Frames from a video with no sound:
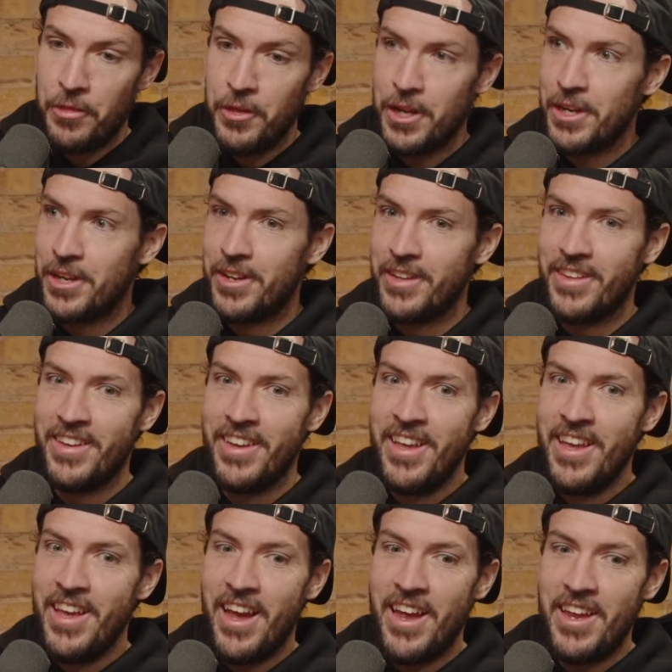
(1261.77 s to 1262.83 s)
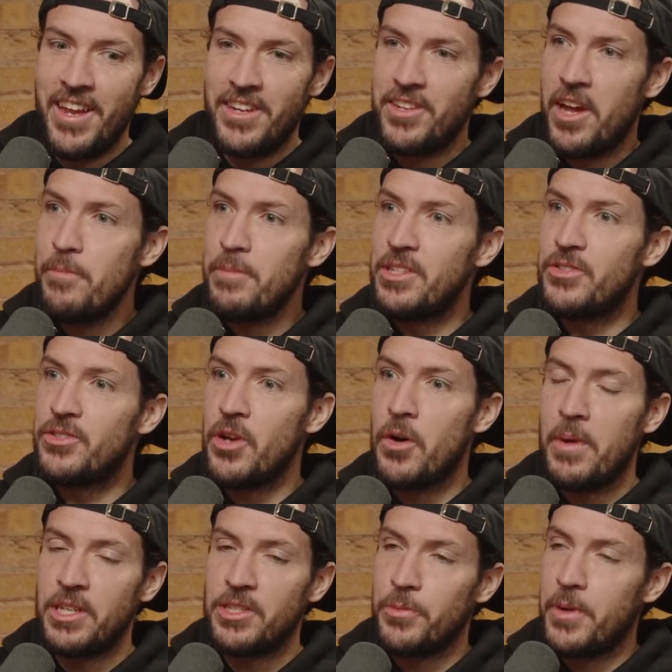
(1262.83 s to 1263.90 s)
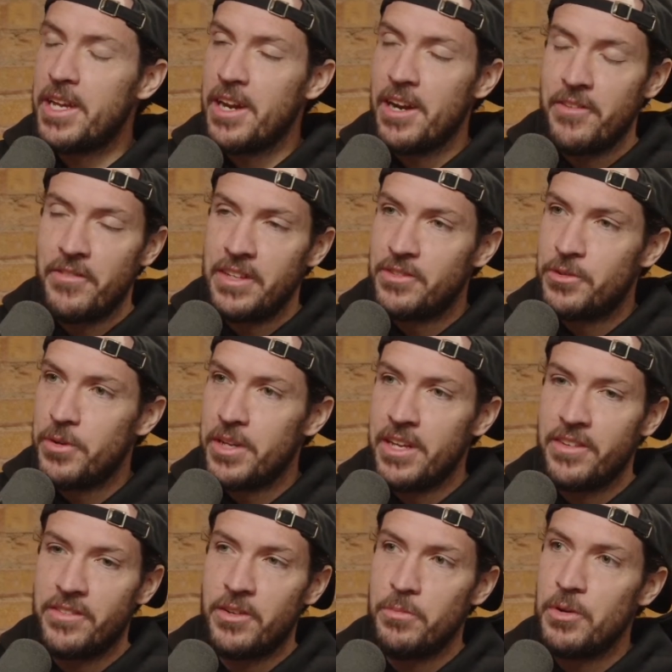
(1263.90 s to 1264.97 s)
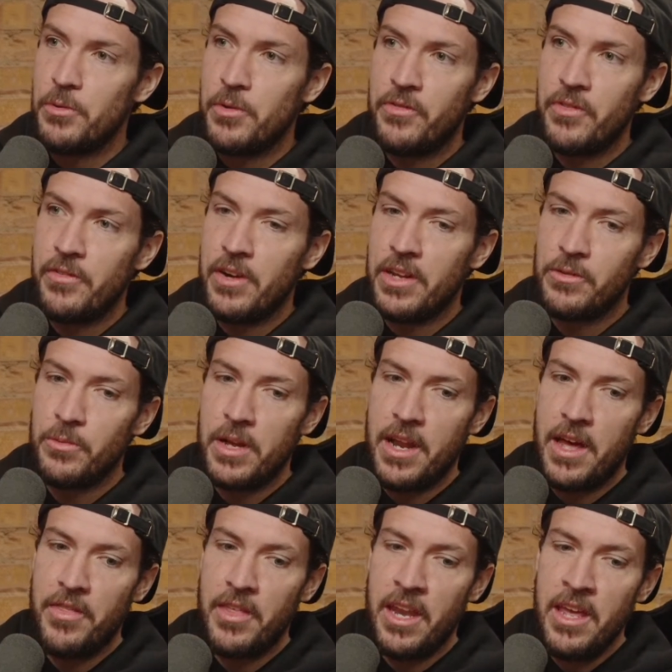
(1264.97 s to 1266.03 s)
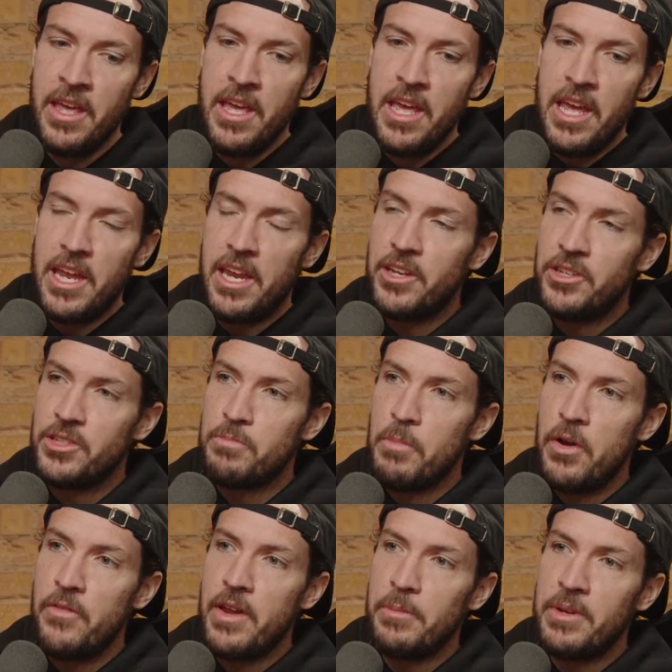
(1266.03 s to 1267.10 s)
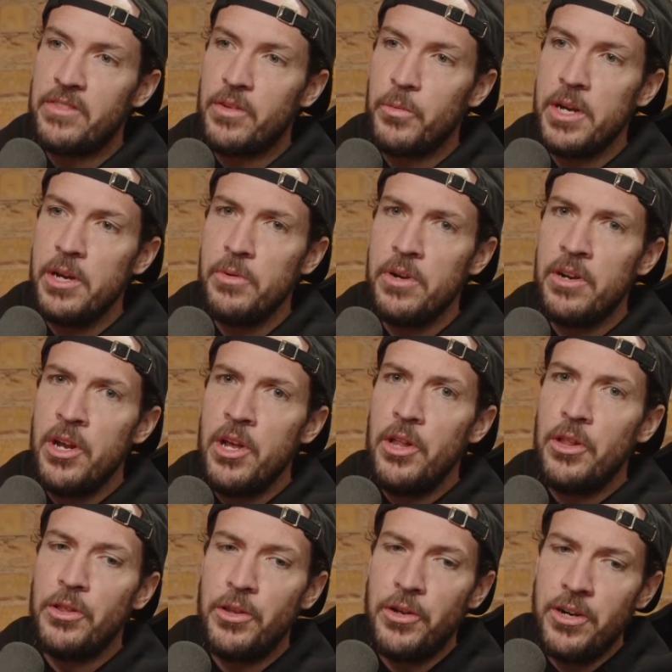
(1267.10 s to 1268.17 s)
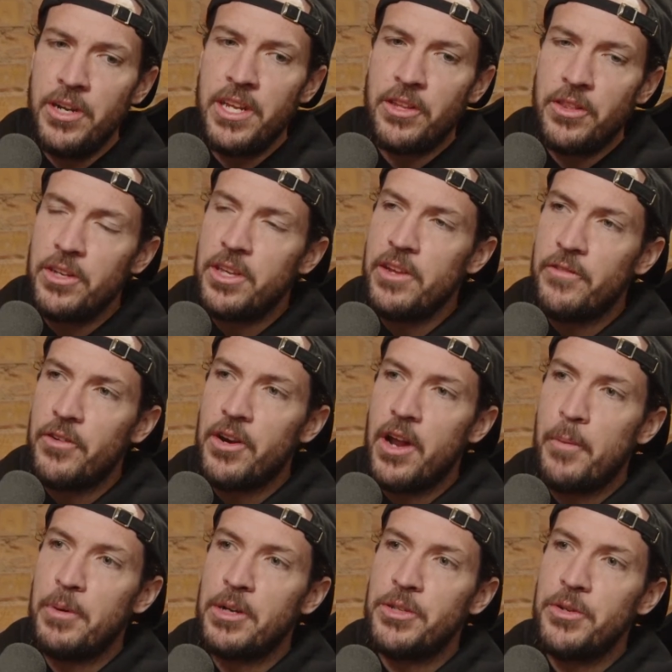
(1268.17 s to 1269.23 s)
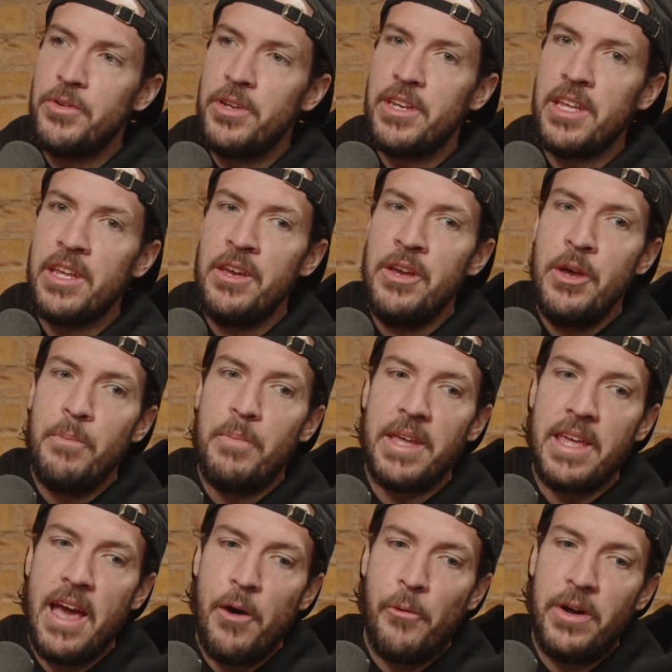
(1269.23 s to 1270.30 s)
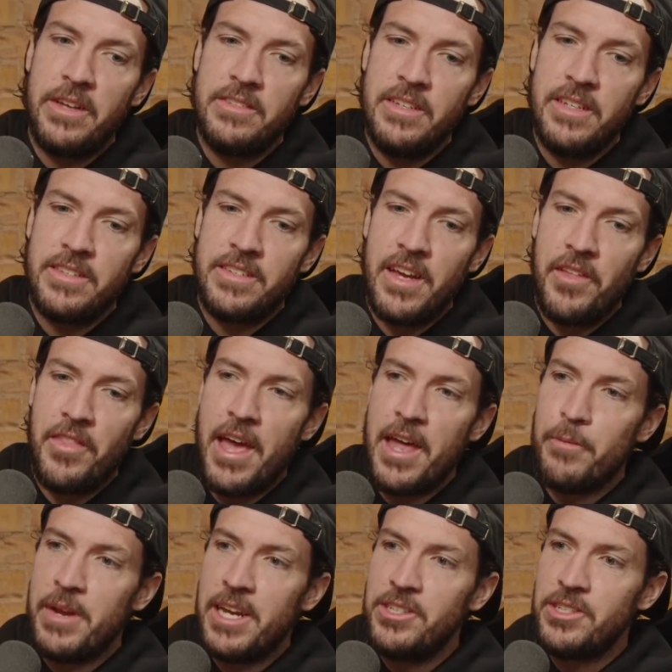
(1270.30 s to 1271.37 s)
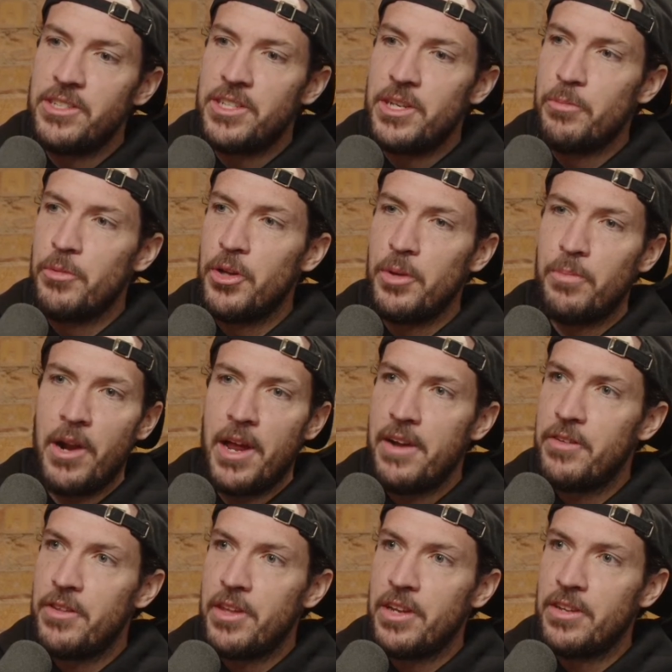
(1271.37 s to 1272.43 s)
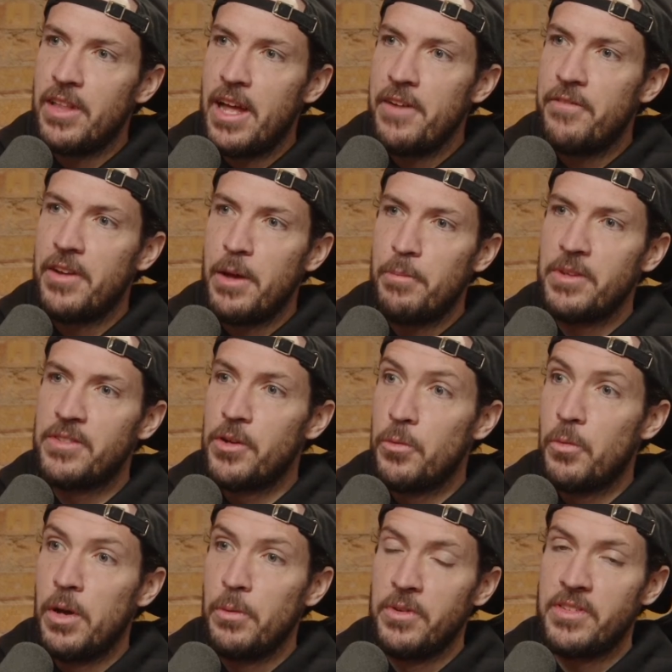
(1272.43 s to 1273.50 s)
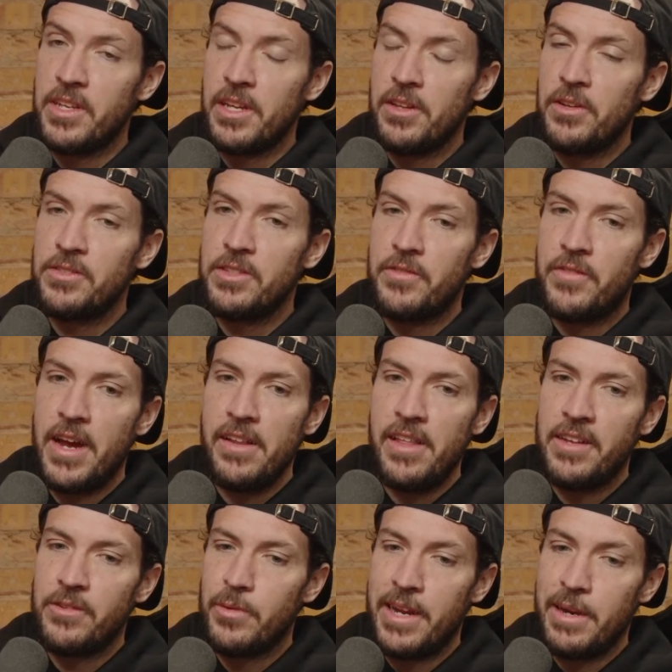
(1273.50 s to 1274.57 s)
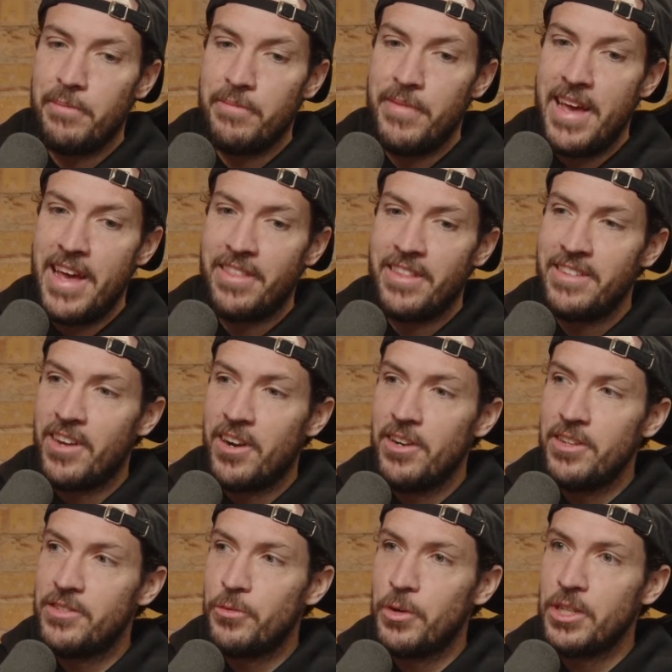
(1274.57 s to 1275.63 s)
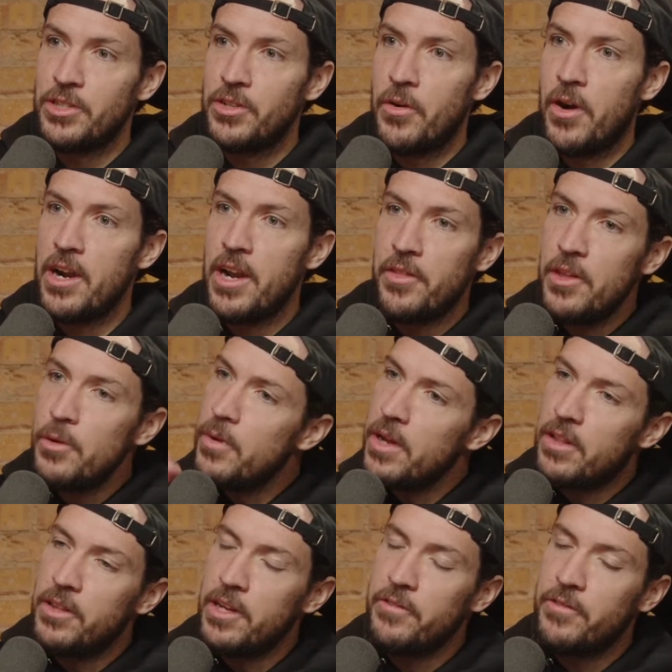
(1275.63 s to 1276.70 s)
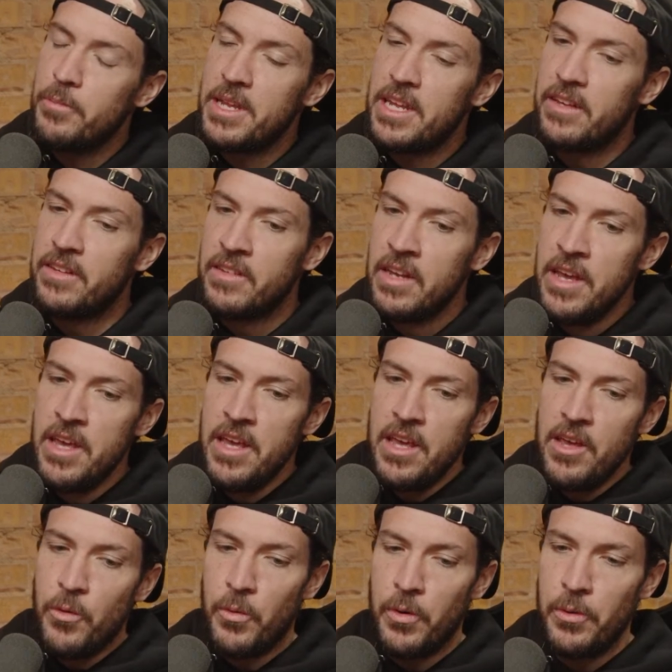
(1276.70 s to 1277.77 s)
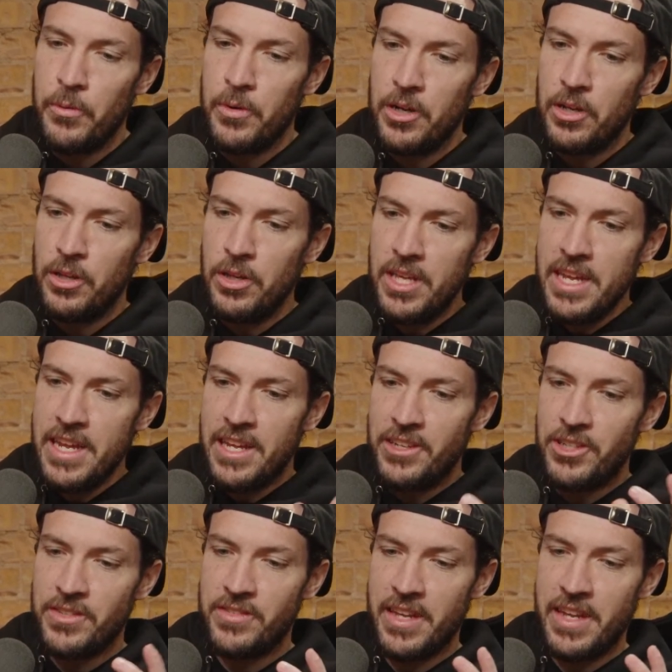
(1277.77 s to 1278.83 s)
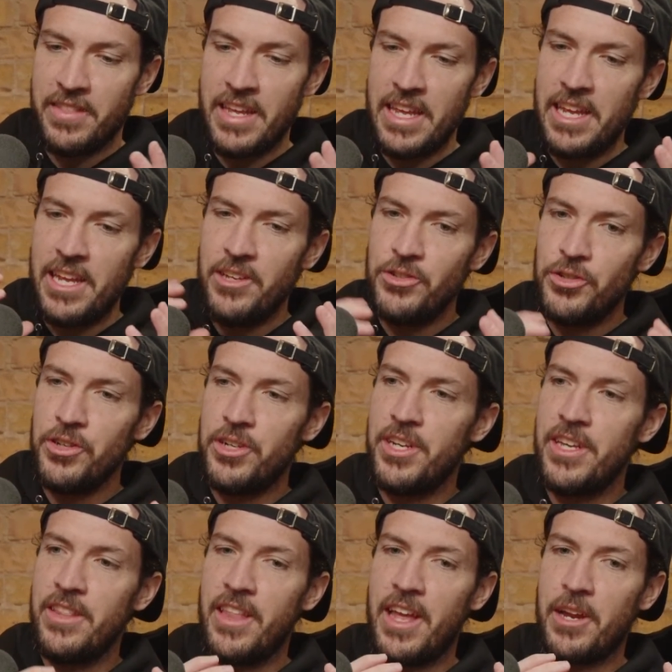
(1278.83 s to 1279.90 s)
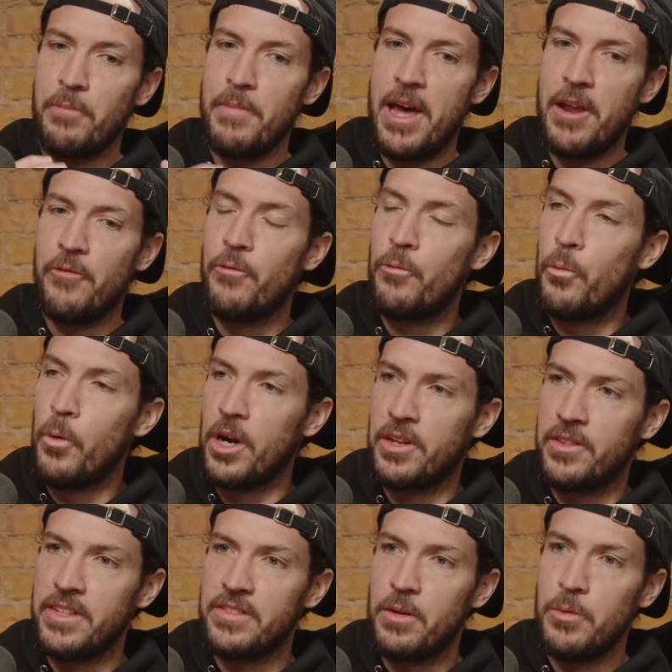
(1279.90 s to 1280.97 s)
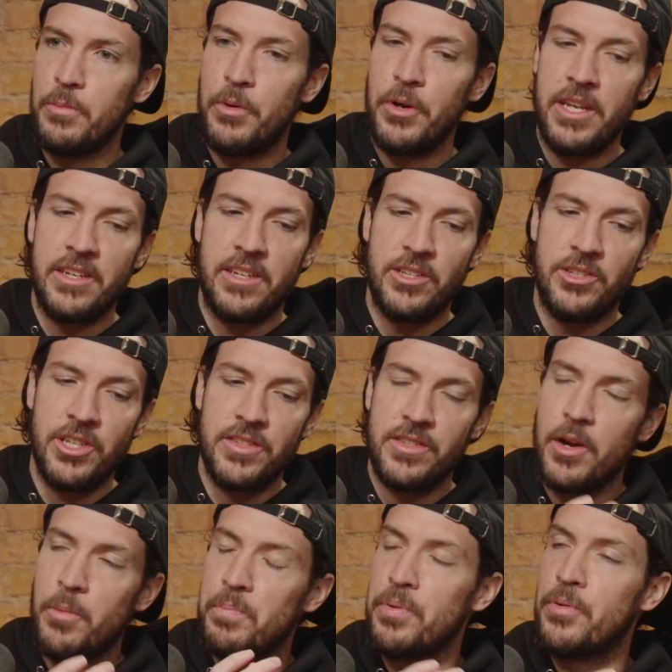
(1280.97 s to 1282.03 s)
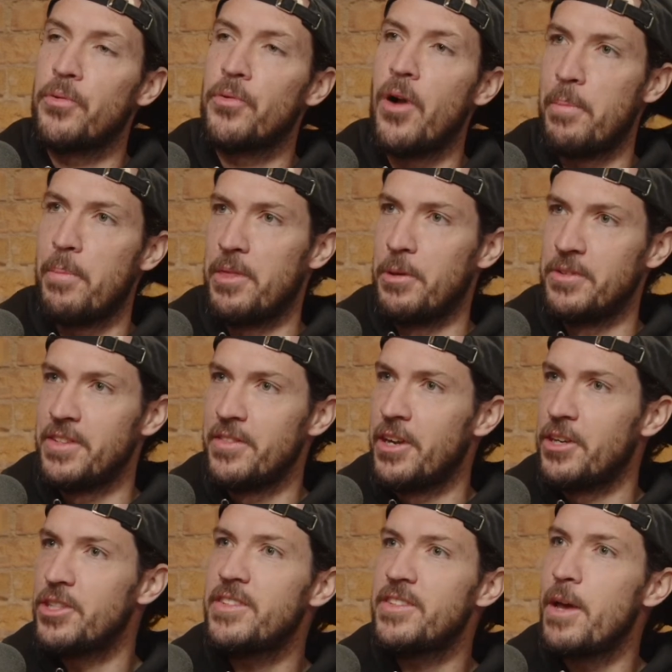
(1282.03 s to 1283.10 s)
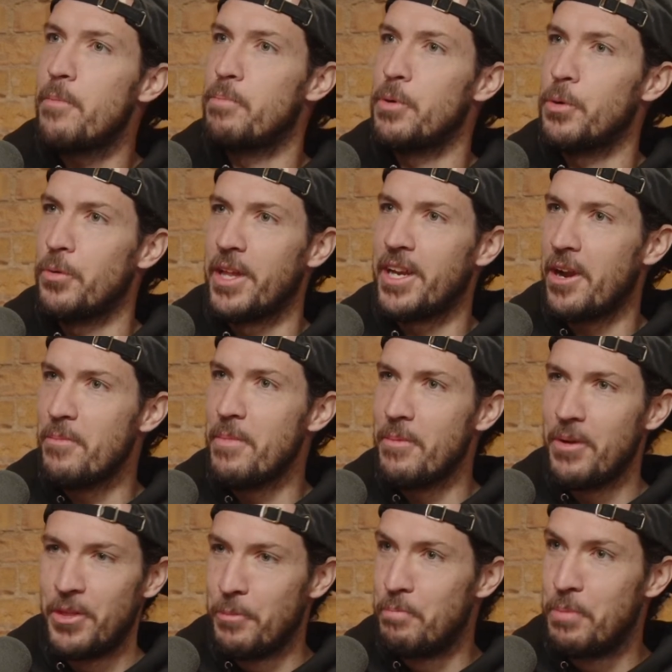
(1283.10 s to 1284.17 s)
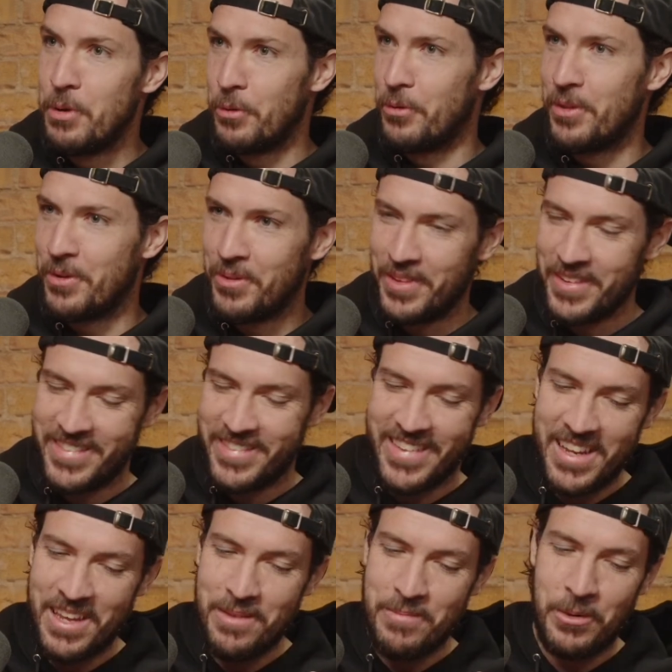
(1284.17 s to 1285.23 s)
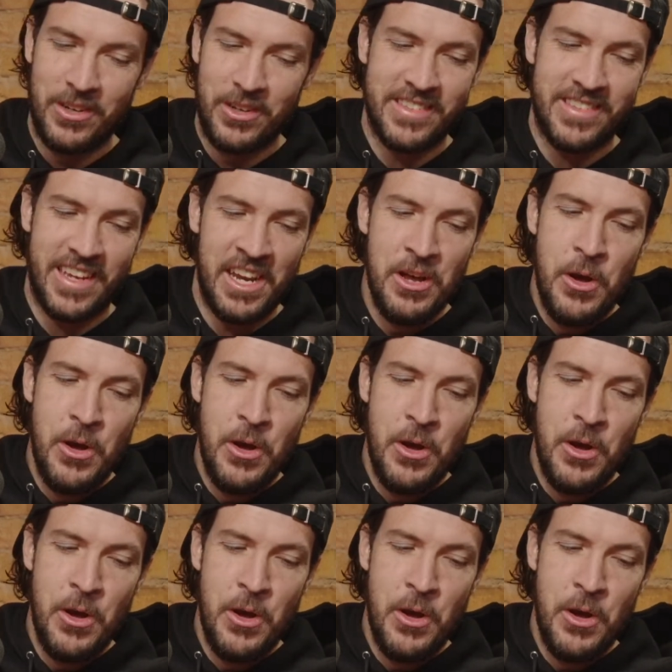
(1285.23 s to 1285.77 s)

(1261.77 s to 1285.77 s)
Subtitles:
thing it taught me so much, the way Gary Vee's doing his community with V-Friends and whatnot, that it just motivated me. So we were learning and looking for an opportunity, but yeah, it wasn't until the animation team really brought everything to life and episode 1 was getting close to finalize, we're like, man, these artists worked so hard. And I think what clicked for me is we were looking at just like the intricate like amount of work that someone put into just a prop that was in there, just that boot. Like I remember the boot, the stinky boot was just like,